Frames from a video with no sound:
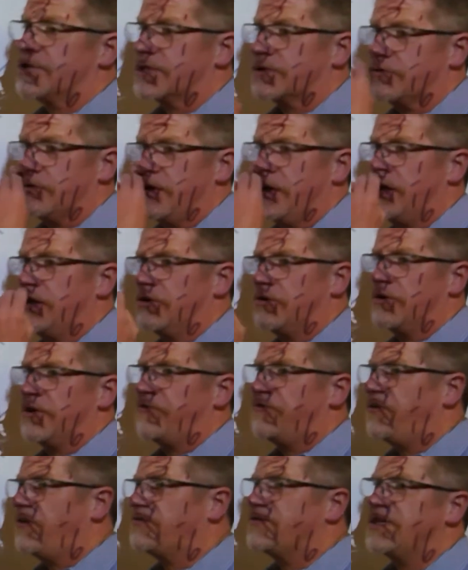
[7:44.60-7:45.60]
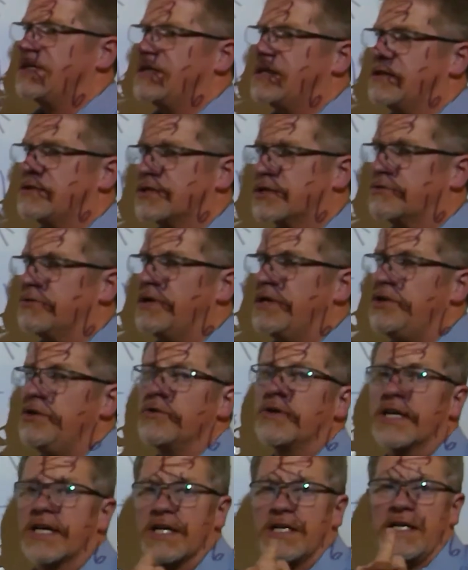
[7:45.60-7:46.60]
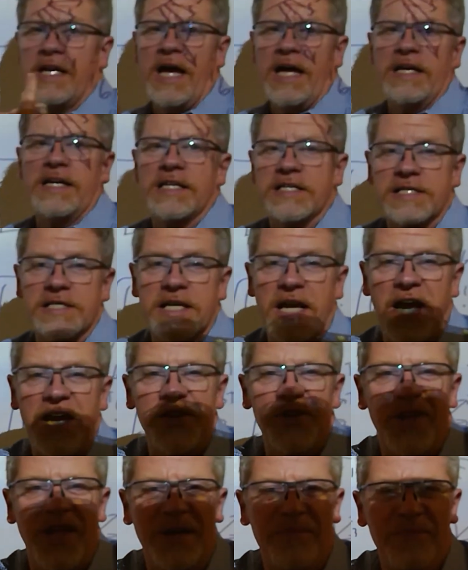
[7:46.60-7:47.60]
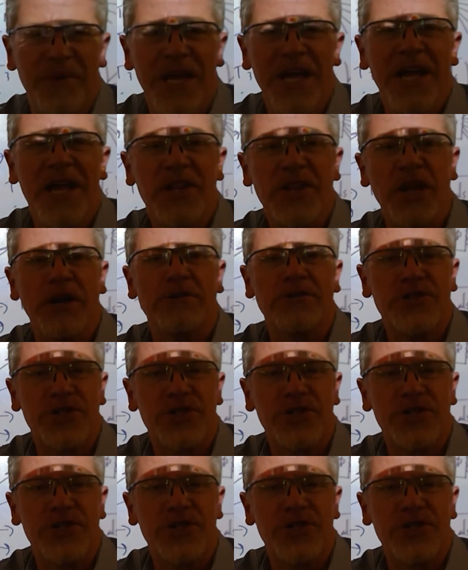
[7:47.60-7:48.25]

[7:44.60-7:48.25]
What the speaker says: screen or a 15-inch screen. You cannot assign them their